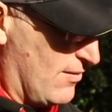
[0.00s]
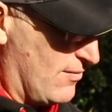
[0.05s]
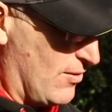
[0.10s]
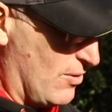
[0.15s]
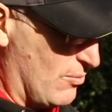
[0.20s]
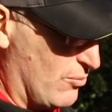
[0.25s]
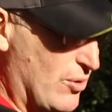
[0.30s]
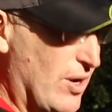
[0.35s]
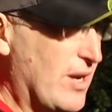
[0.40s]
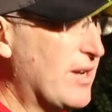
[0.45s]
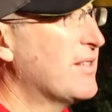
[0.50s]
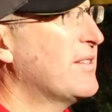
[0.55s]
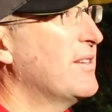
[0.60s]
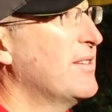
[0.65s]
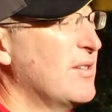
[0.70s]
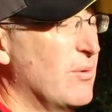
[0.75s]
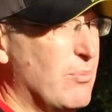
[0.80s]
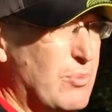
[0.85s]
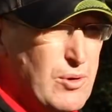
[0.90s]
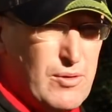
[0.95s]
from
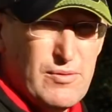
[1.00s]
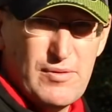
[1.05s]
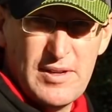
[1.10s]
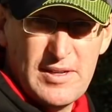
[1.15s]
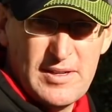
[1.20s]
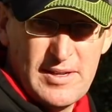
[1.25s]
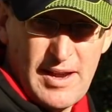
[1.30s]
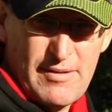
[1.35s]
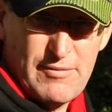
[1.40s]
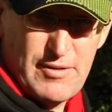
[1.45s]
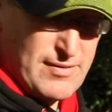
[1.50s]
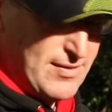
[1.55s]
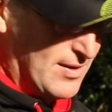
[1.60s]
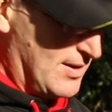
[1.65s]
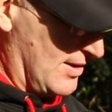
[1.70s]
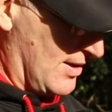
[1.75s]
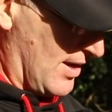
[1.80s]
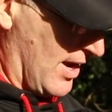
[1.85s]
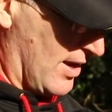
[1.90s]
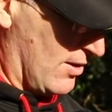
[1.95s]
predators above and
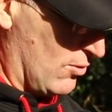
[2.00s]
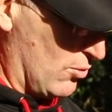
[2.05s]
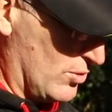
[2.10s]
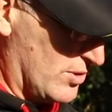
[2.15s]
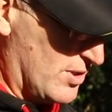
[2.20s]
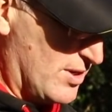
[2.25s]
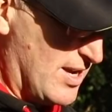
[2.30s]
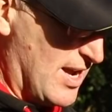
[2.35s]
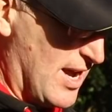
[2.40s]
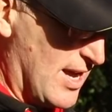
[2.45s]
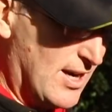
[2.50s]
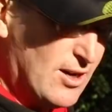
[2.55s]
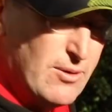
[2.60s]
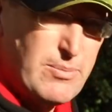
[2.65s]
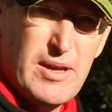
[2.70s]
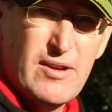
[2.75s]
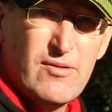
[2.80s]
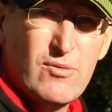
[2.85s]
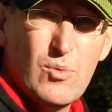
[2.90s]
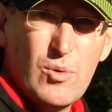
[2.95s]
everything, and also you get a little
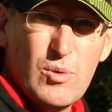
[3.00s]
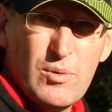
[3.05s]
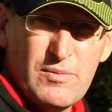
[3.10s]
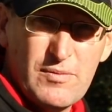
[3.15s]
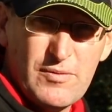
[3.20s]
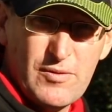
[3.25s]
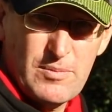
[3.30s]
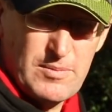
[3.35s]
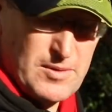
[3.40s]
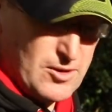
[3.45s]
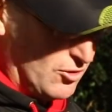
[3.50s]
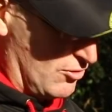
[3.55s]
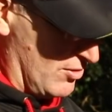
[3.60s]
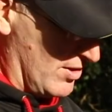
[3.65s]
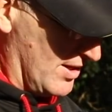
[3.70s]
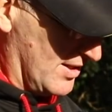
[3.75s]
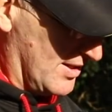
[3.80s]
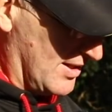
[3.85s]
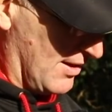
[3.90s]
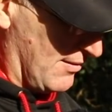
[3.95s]
bit of warmth from the
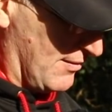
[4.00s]
trees and